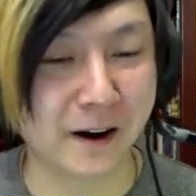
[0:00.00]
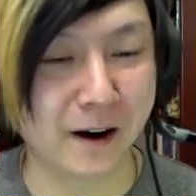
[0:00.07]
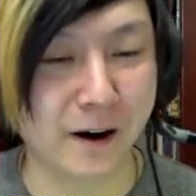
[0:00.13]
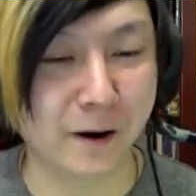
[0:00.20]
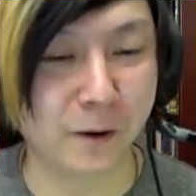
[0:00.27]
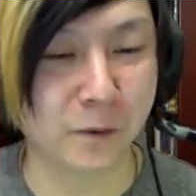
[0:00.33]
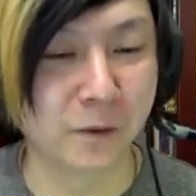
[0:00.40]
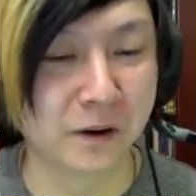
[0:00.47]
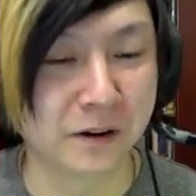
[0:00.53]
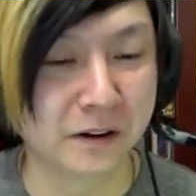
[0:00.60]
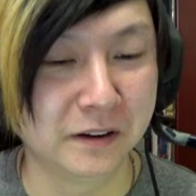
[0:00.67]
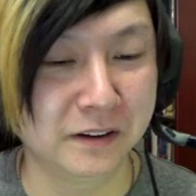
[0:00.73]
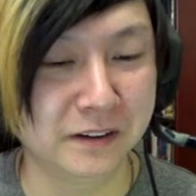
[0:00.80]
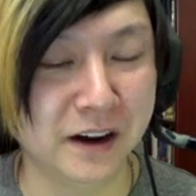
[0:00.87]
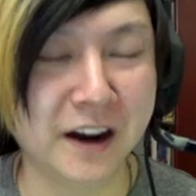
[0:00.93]
Oh,
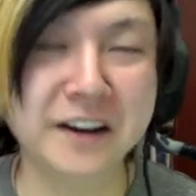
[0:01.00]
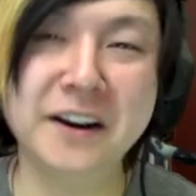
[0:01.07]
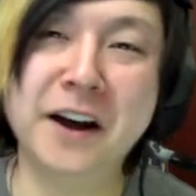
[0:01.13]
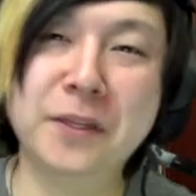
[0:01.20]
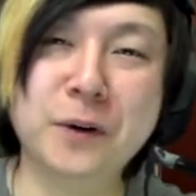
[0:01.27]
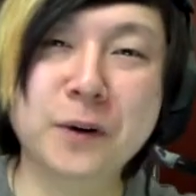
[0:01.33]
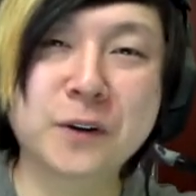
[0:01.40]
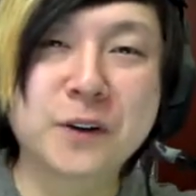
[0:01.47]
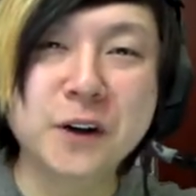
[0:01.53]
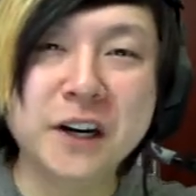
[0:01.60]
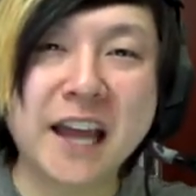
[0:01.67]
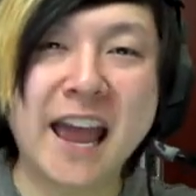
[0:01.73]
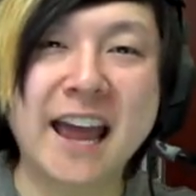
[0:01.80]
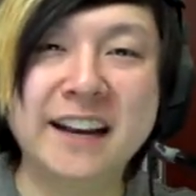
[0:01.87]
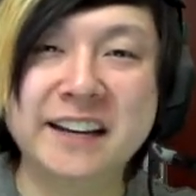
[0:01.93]
another
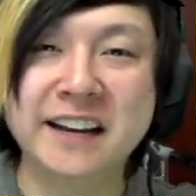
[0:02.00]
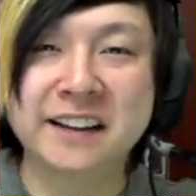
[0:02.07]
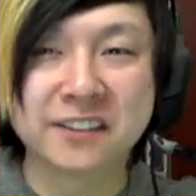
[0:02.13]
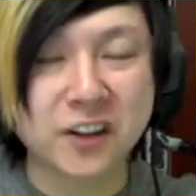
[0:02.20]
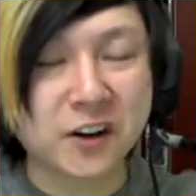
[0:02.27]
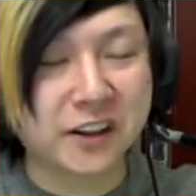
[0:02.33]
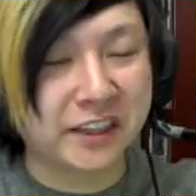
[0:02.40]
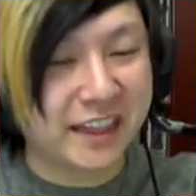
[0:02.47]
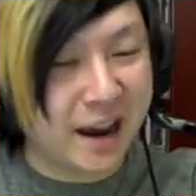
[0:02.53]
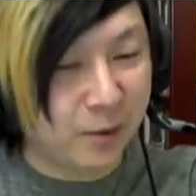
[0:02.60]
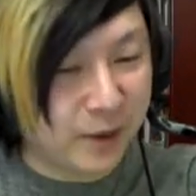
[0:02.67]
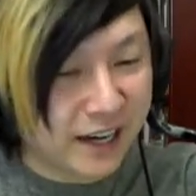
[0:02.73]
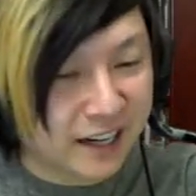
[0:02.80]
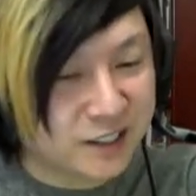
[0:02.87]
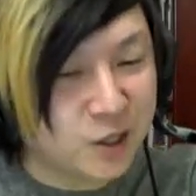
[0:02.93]
good ending. Look at
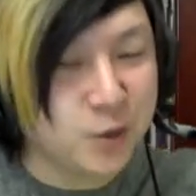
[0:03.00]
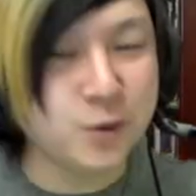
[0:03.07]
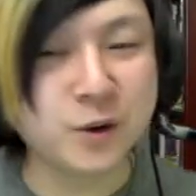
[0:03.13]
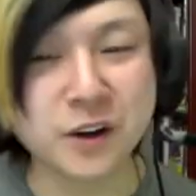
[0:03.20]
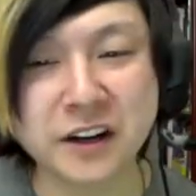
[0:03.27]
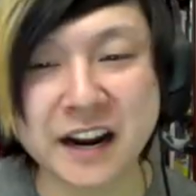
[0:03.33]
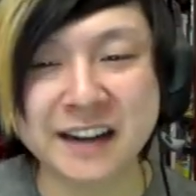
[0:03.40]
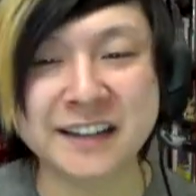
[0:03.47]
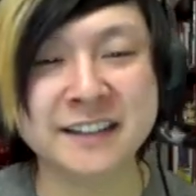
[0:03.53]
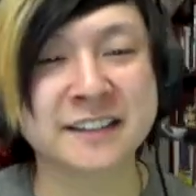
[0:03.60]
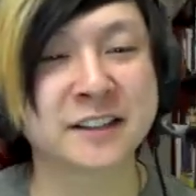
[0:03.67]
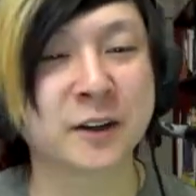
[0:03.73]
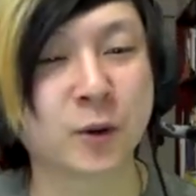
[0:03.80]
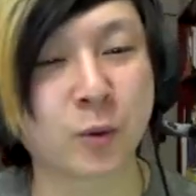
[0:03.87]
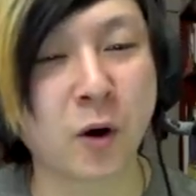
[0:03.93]
that. We got two good
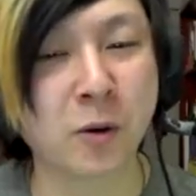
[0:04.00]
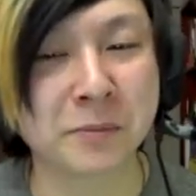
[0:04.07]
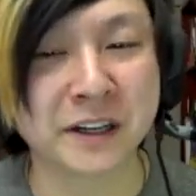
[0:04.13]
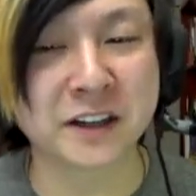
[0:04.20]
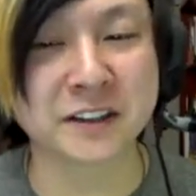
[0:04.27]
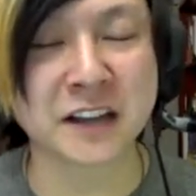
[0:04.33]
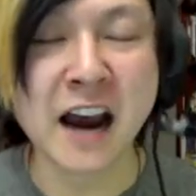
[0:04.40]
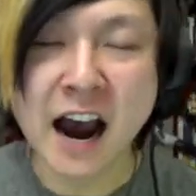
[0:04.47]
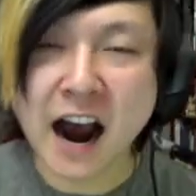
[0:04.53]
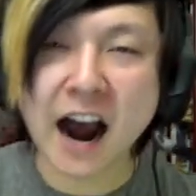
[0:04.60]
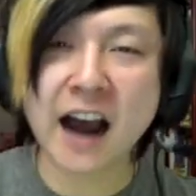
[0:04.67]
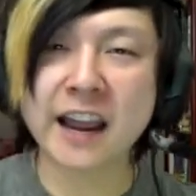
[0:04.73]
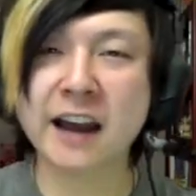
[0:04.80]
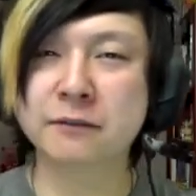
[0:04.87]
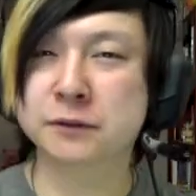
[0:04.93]
endings in a row because
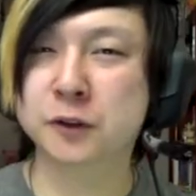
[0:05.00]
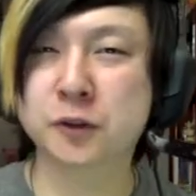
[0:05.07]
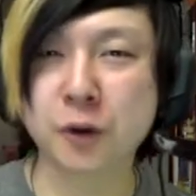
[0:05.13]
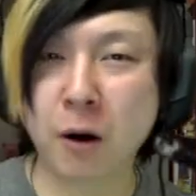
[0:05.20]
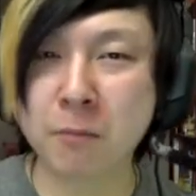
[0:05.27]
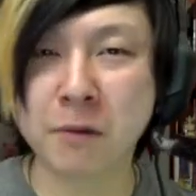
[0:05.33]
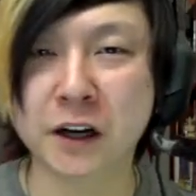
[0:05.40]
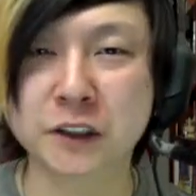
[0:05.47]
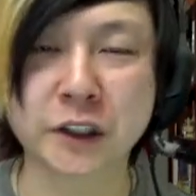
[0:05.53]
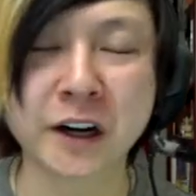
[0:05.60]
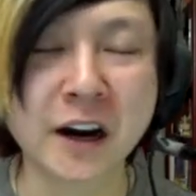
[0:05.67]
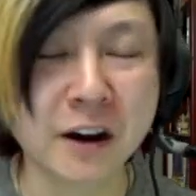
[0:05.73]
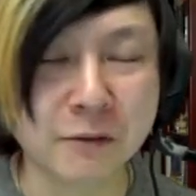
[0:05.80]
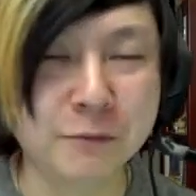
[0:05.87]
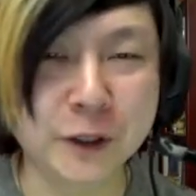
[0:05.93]
I have so much
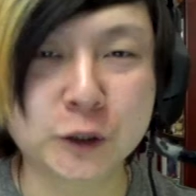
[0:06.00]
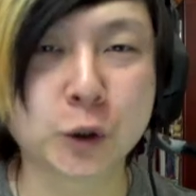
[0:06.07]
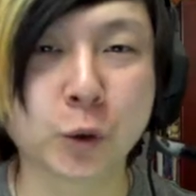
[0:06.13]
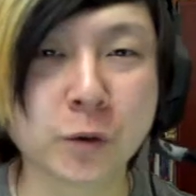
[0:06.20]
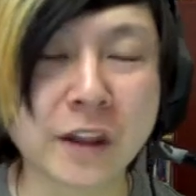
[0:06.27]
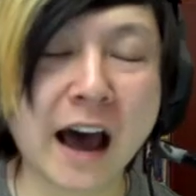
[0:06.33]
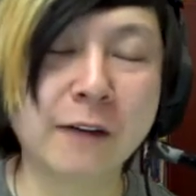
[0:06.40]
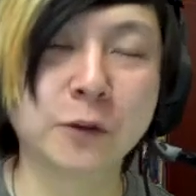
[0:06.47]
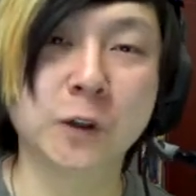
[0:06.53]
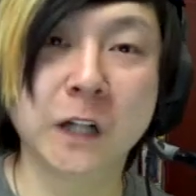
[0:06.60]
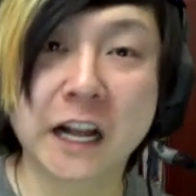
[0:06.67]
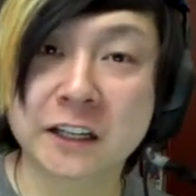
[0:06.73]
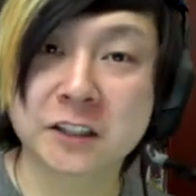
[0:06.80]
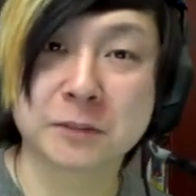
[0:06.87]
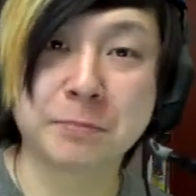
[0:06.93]
visual
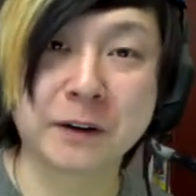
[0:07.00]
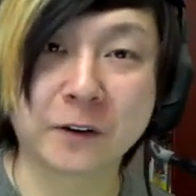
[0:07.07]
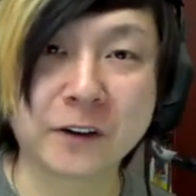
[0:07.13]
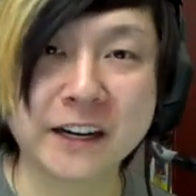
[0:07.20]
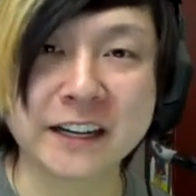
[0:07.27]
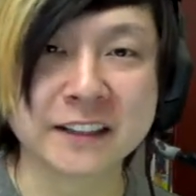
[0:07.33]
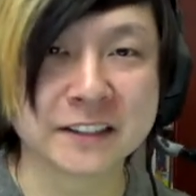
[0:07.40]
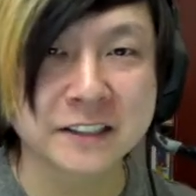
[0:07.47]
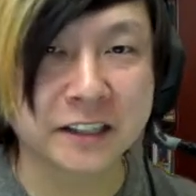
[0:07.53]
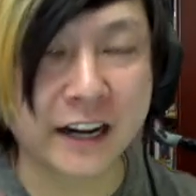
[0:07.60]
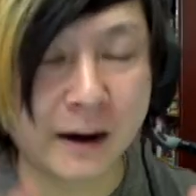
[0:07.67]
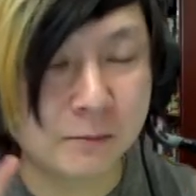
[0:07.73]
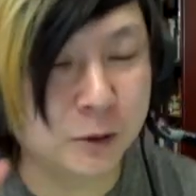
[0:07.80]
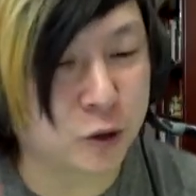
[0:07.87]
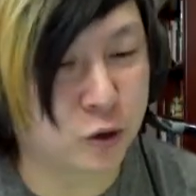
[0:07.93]
novel experience
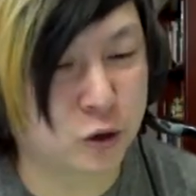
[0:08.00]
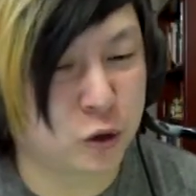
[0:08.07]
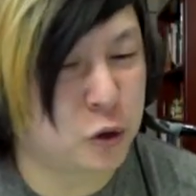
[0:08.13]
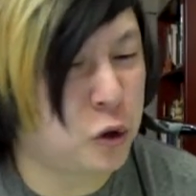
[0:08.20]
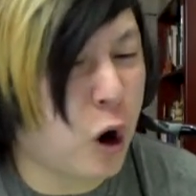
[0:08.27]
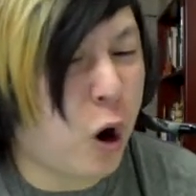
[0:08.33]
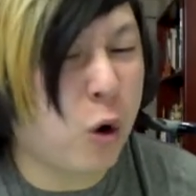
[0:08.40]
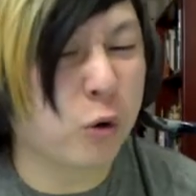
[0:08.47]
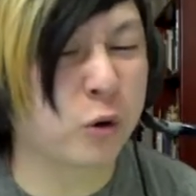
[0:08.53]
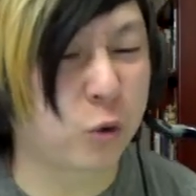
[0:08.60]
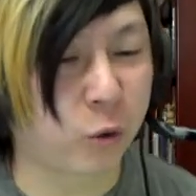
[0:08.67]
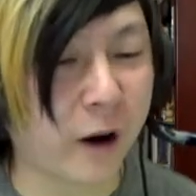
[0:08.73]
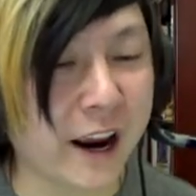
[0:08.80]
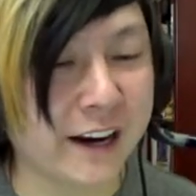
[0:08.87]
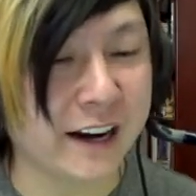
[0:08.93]
that I'm just so
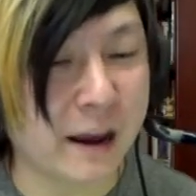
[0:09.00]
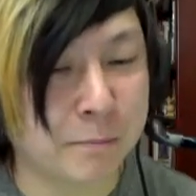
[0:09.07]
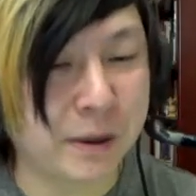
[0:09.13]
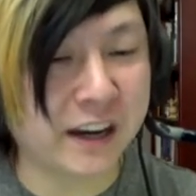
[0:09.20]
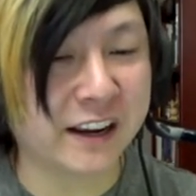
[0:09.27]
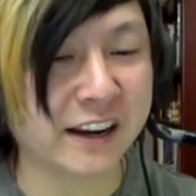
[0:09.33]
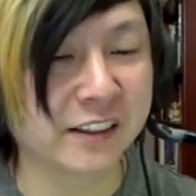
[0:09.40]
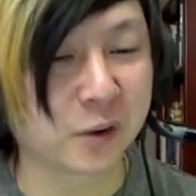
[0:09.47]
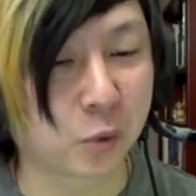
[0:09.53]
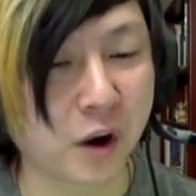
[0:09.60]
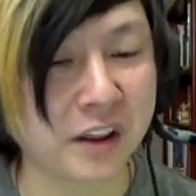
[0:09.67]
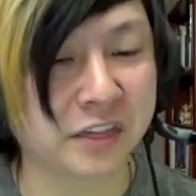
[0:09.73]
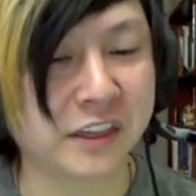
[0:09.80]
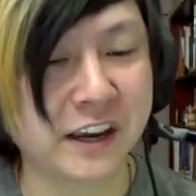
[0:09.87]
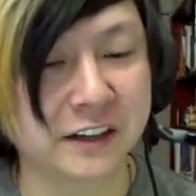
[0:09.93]
great at picking the
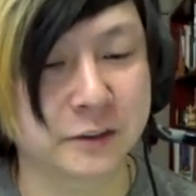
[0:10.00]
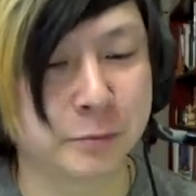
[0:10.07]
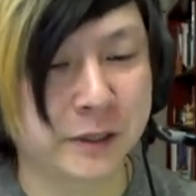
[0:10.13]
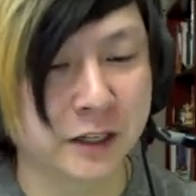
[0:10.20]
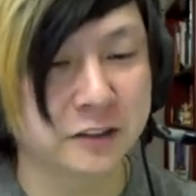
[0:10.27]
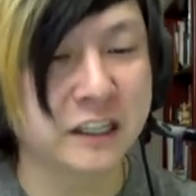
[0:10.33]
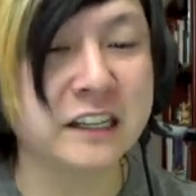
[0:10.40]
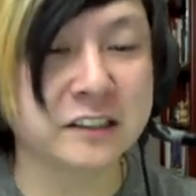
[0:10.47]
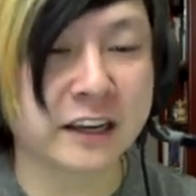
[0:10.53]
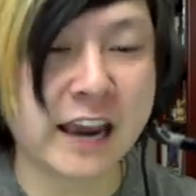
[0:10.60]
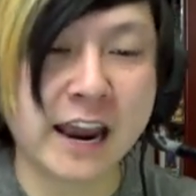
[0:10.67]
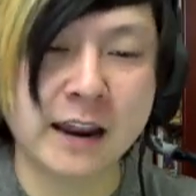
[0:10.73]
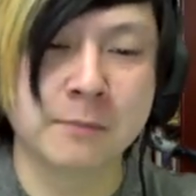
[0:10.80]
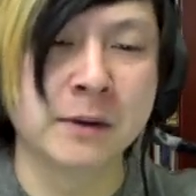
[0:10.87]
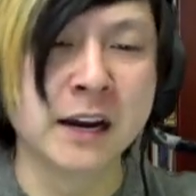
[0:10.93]
right things, because this
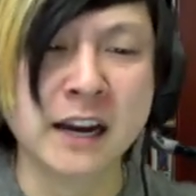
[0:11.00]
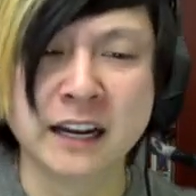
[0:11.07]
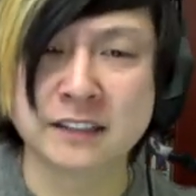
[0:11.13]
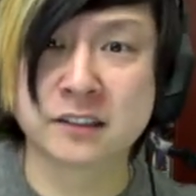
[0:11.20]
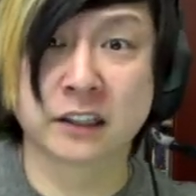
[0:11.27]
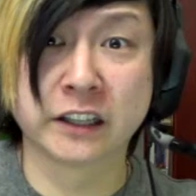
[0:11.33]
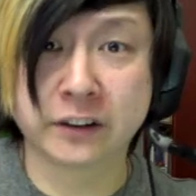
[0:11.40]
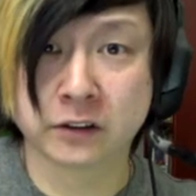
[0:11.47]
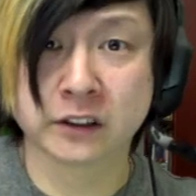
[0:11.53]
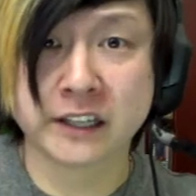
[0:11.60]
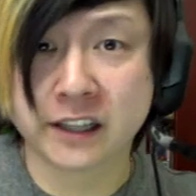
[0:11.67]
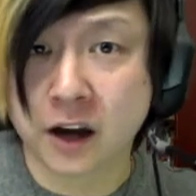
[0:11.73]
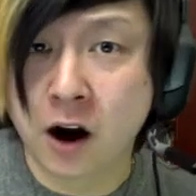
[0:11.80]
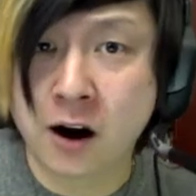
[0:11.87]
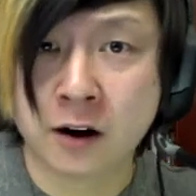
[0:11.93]
game is
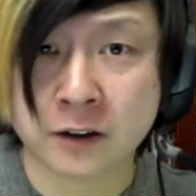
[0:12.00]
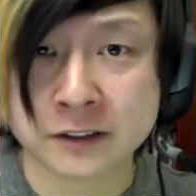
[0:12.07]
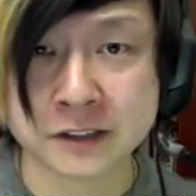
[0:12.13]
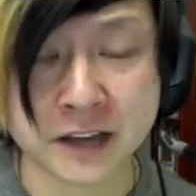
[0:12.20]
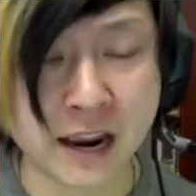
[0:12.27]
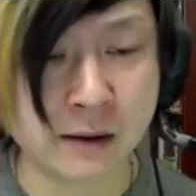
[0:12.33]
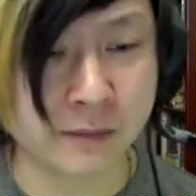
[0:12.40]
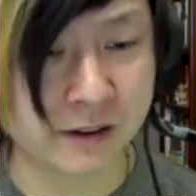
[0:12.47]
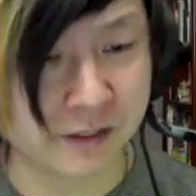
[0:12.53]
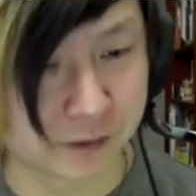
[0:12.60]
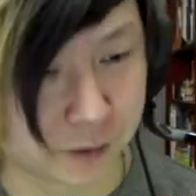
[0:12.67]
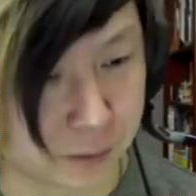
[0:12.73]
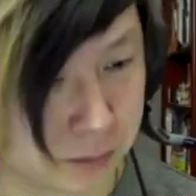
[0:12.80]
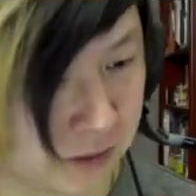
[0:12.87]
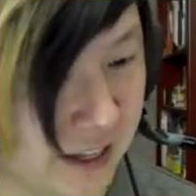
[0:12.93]
clearly the hardest game I've
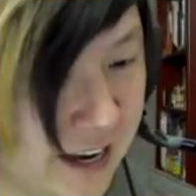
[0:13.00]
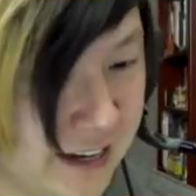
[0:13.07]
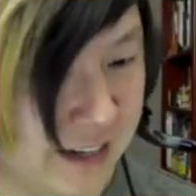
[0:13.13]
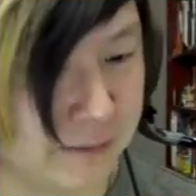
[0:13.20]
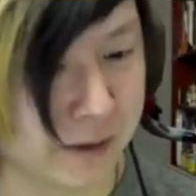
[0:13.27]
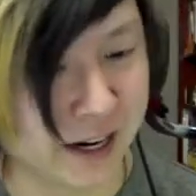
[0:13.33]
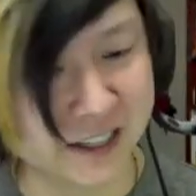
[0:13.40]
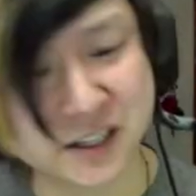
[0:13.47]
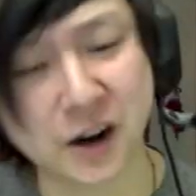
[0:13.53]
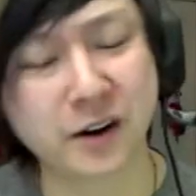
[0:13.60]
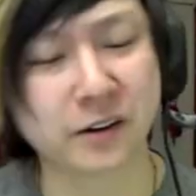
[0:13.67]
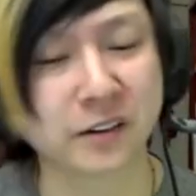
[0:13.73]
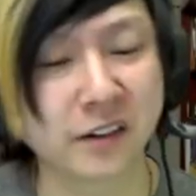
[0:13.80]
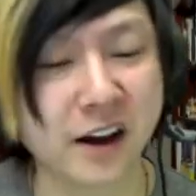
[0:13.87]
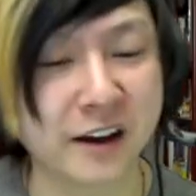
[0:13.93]
ever played in my
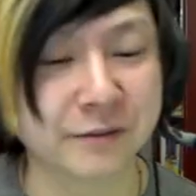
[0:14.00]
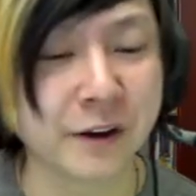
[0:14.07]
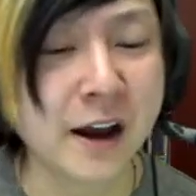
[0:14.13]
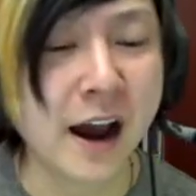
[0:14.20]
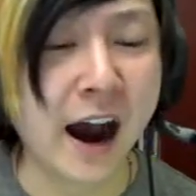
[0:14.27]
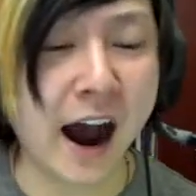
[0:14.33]
entire life.